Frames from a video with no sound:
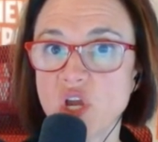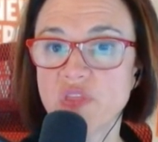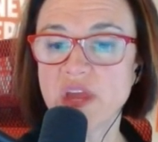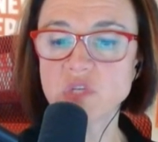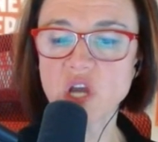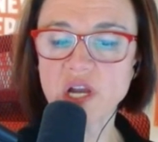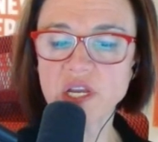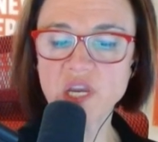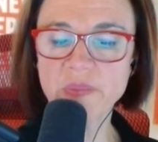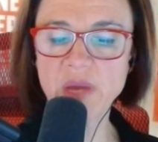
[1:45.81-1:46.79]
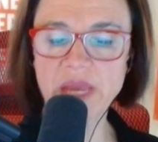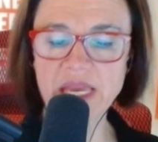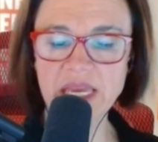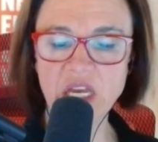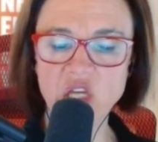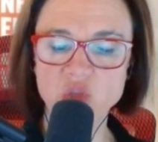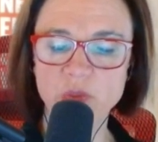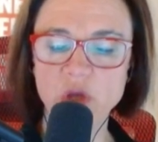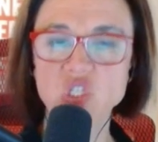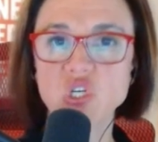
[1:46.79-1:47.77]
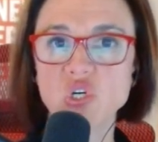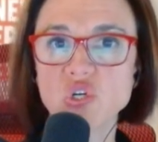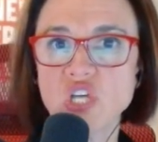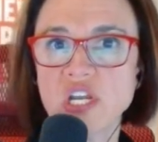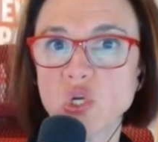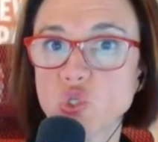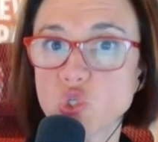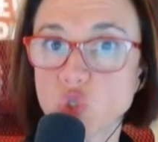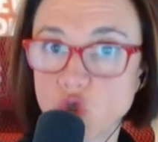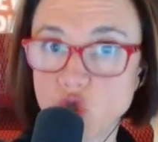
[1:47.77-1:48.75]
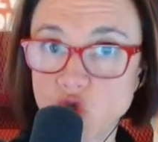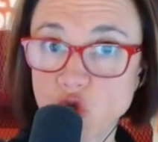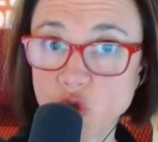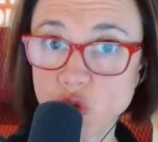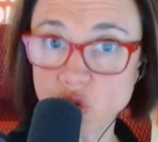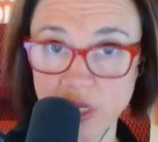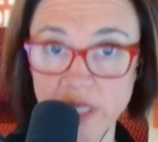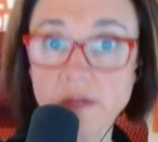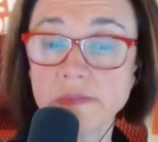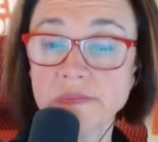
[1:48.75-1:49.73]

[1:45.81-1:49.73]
they were talking about making exposing your genitals to children